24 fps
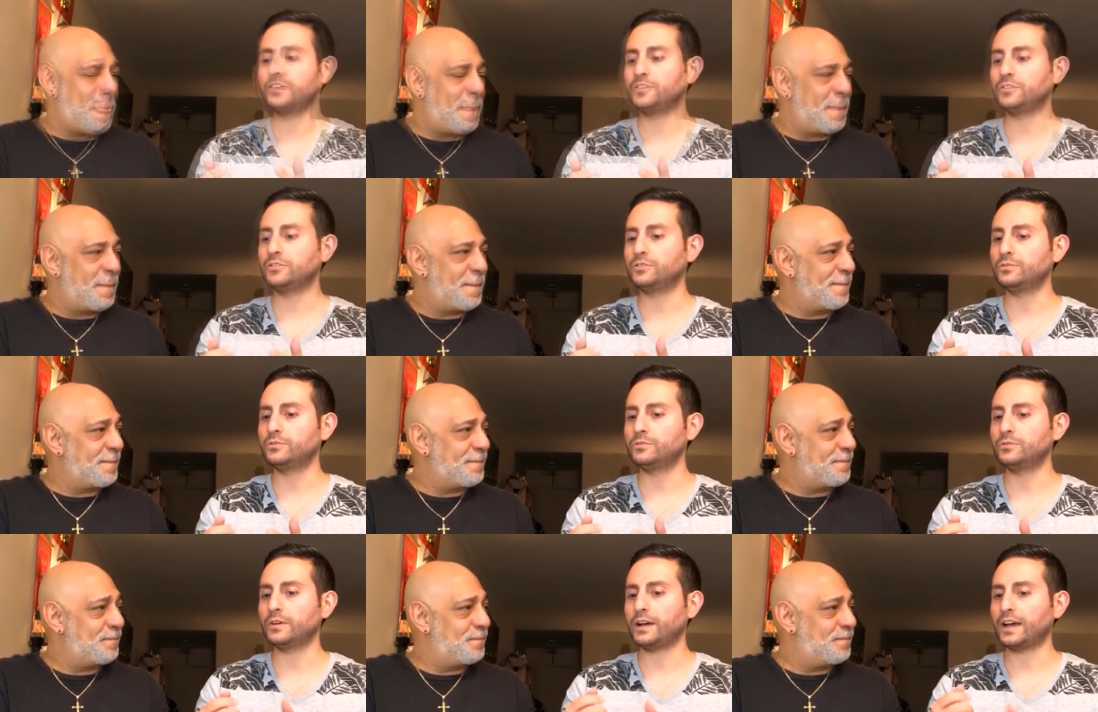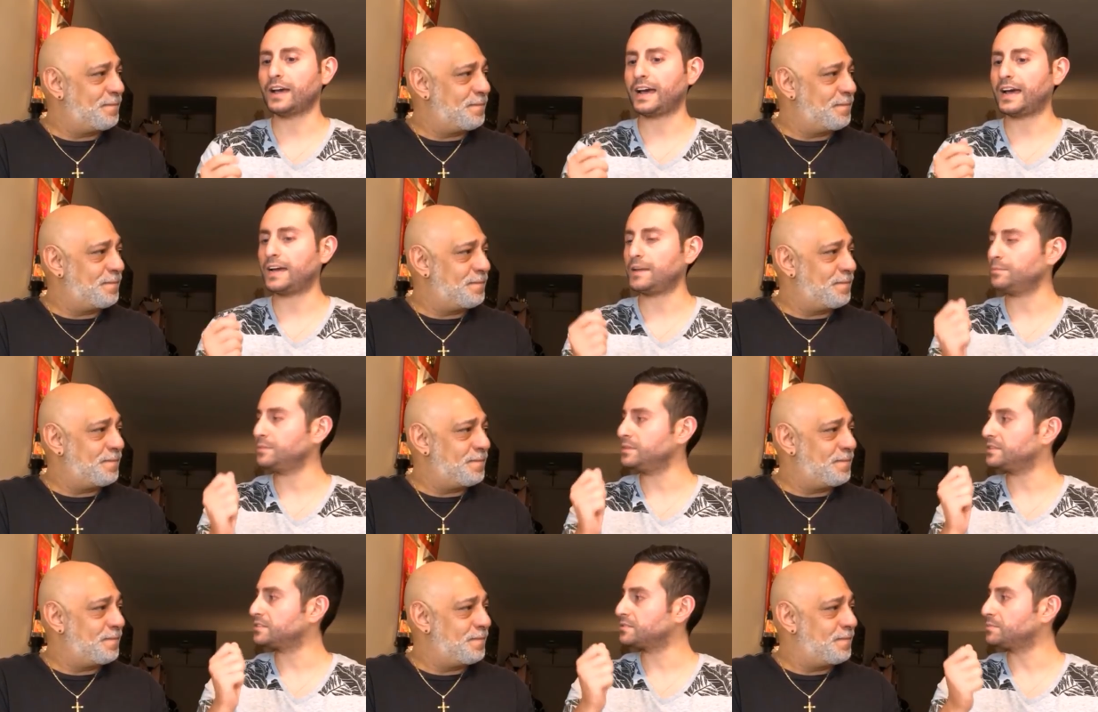Speaker 1: You
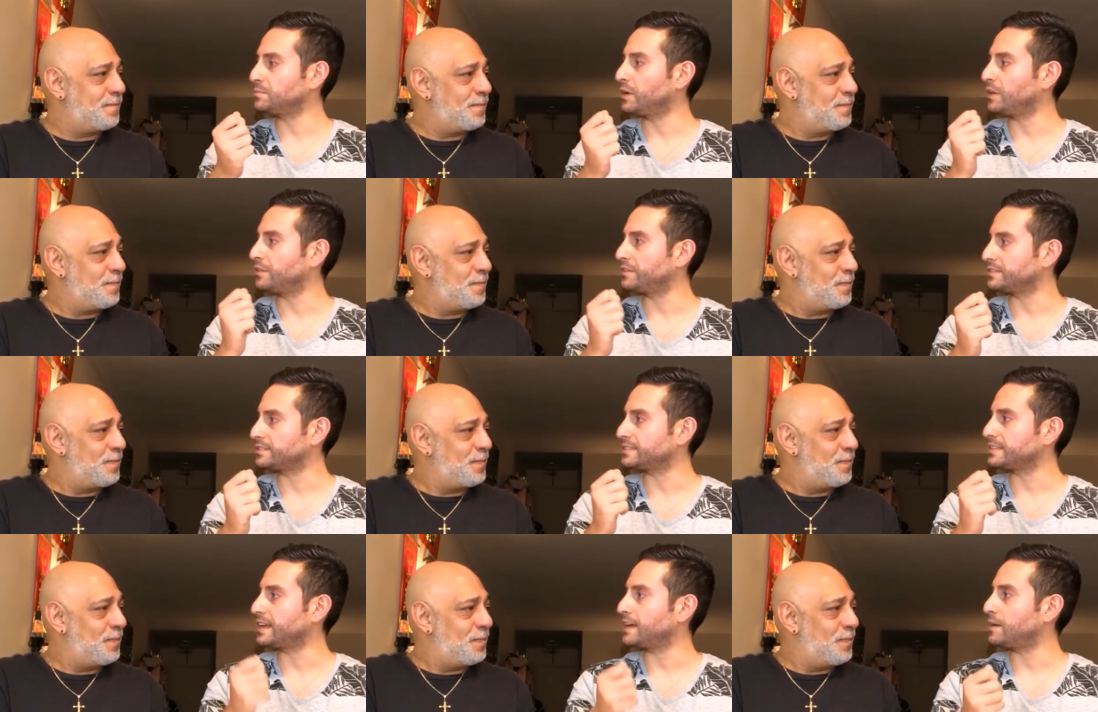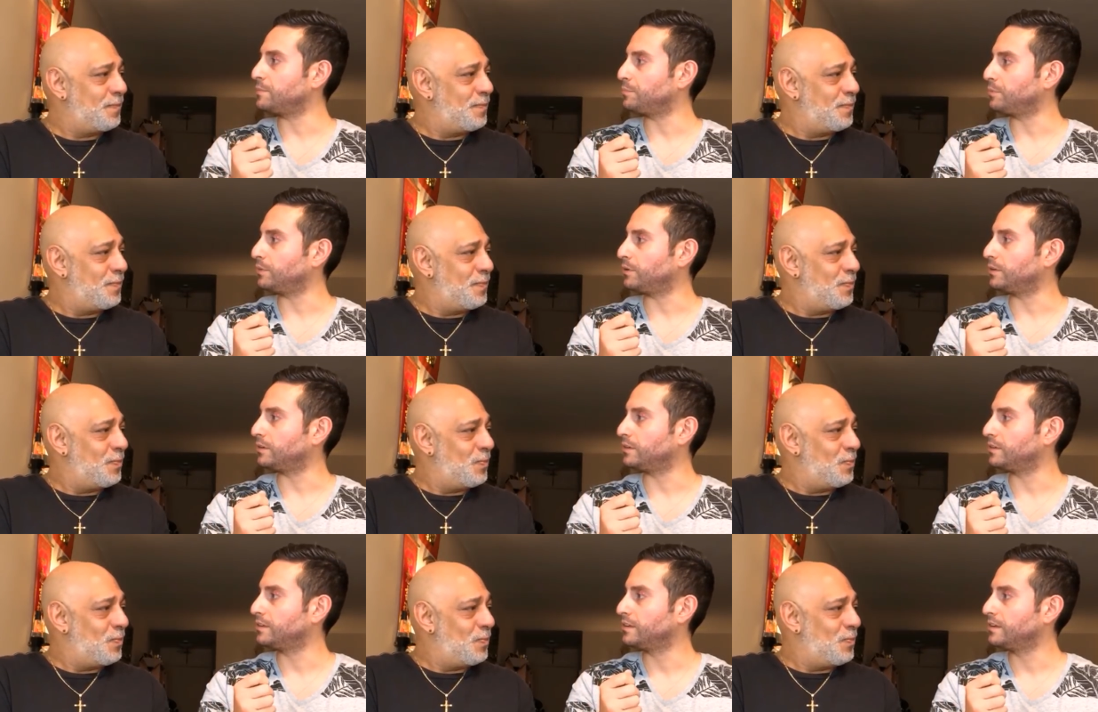had me smell the
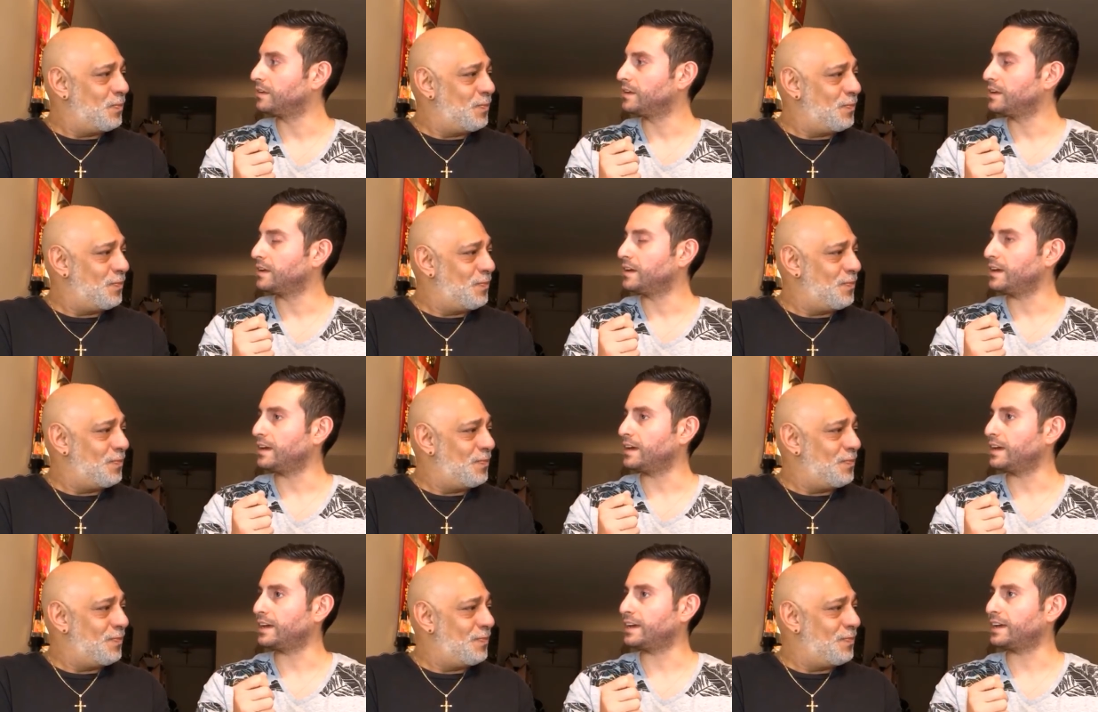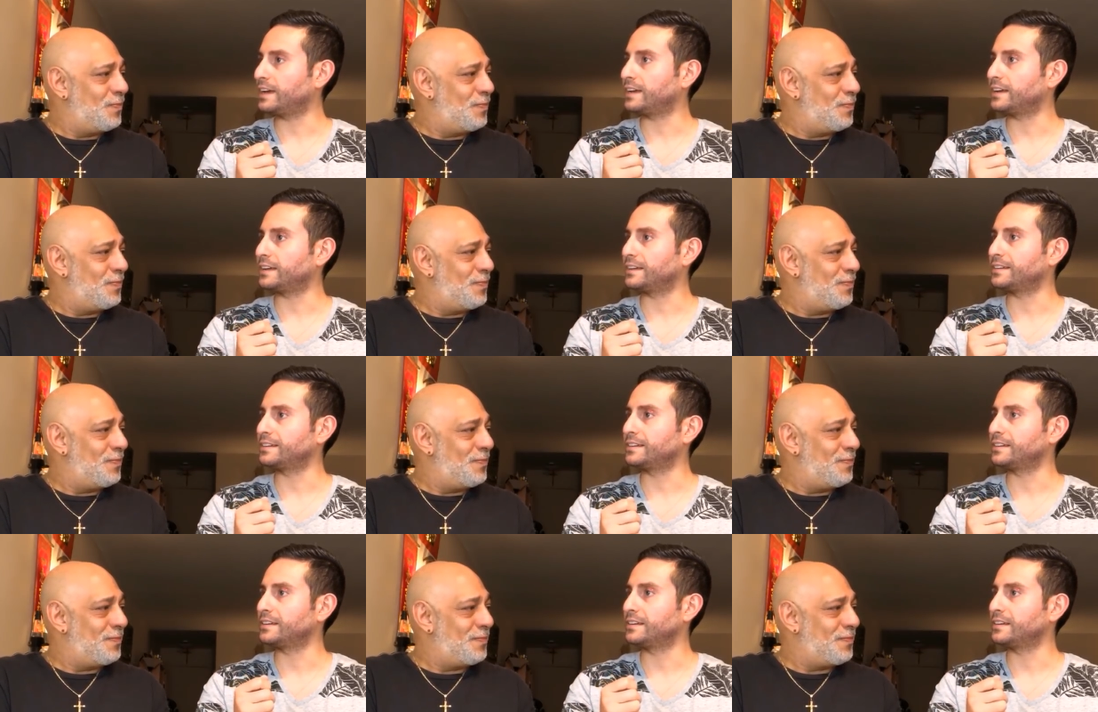sample,
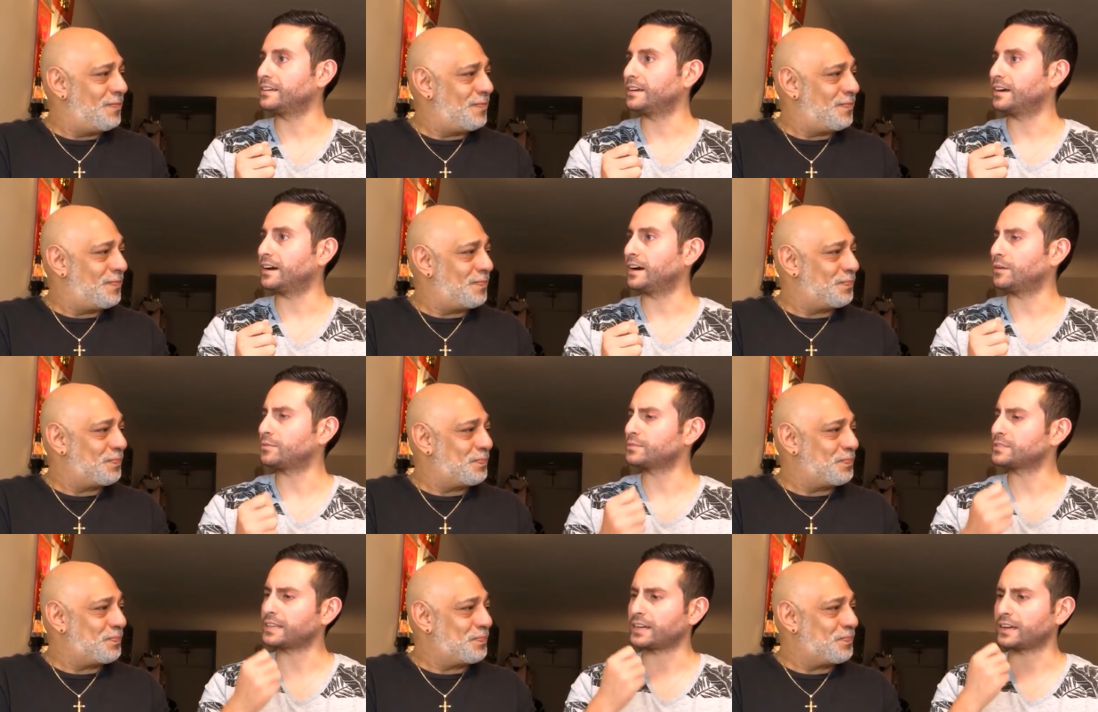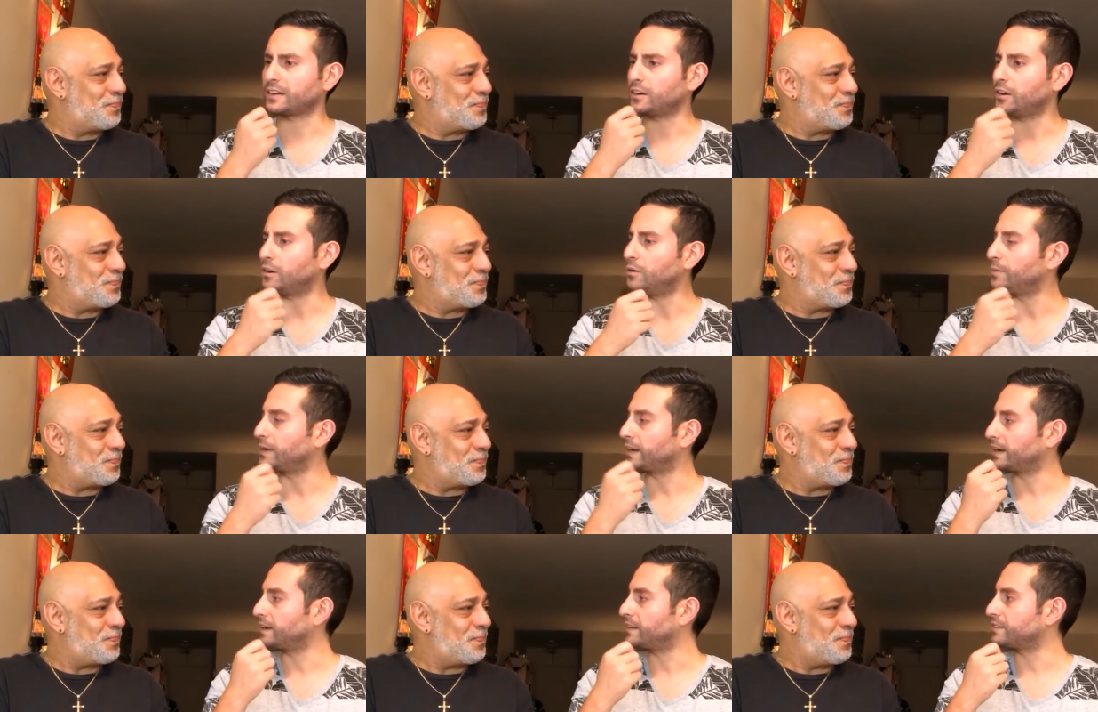and I was like, "Oh
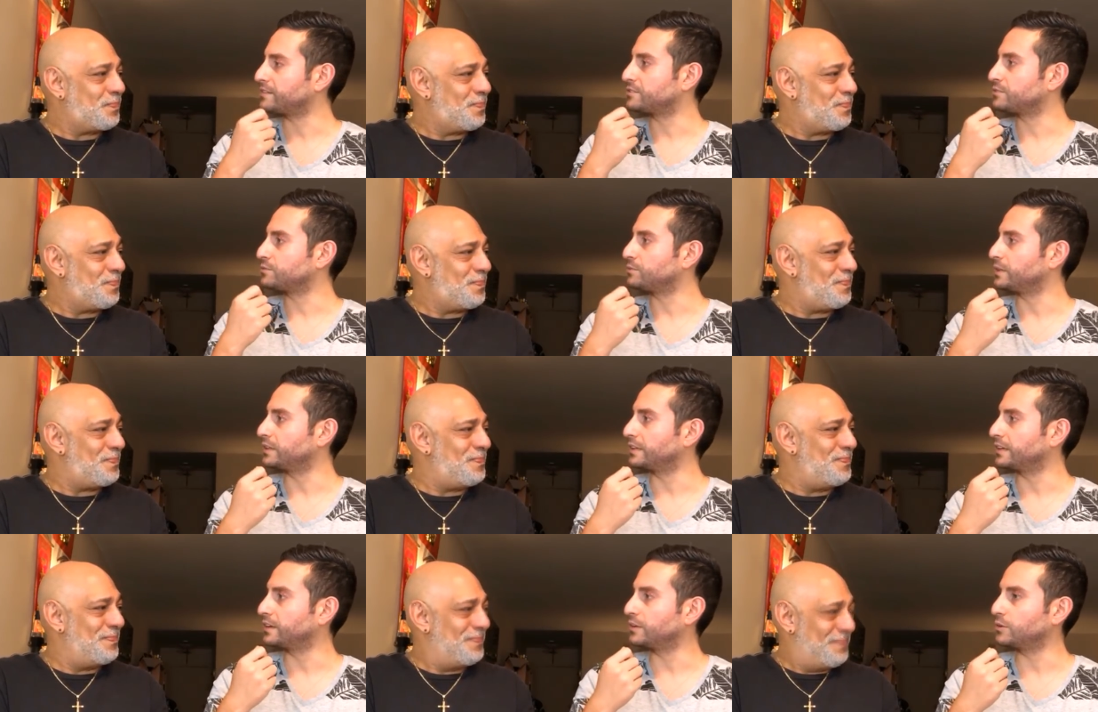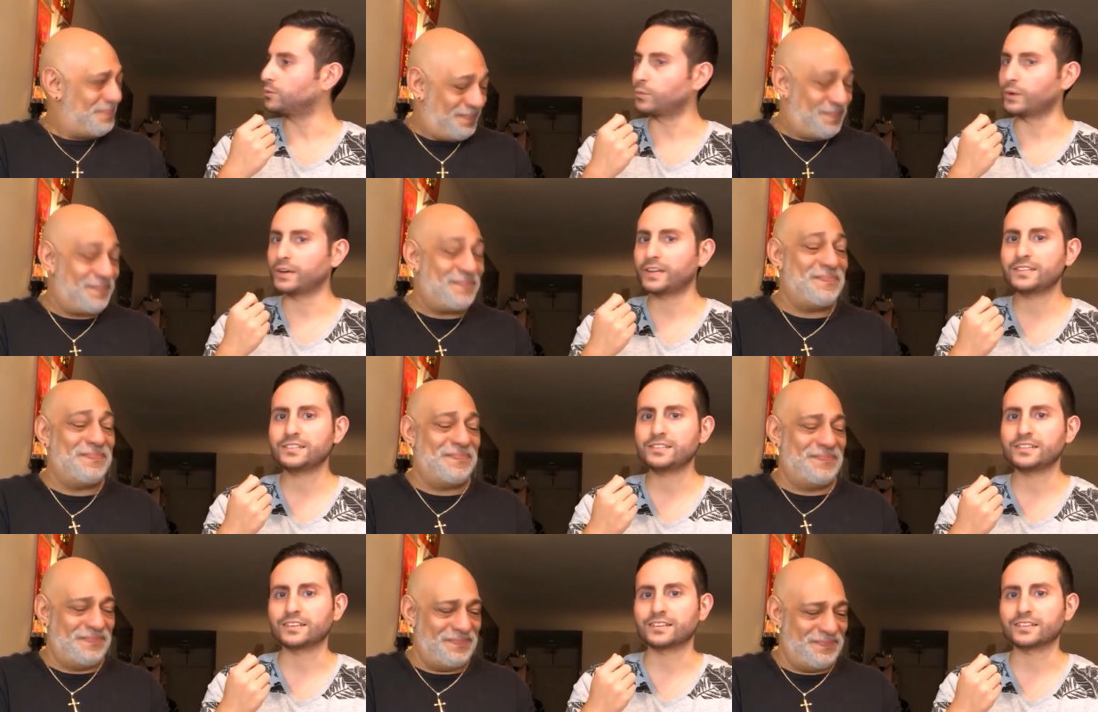my god, it's really good. What
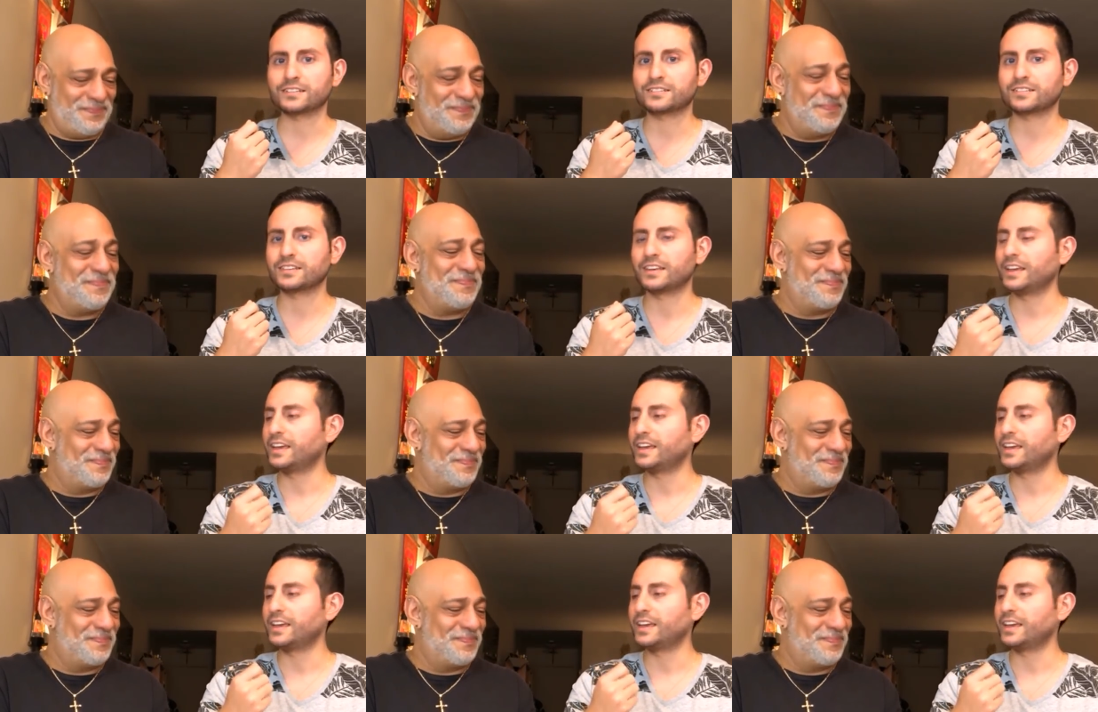is this?"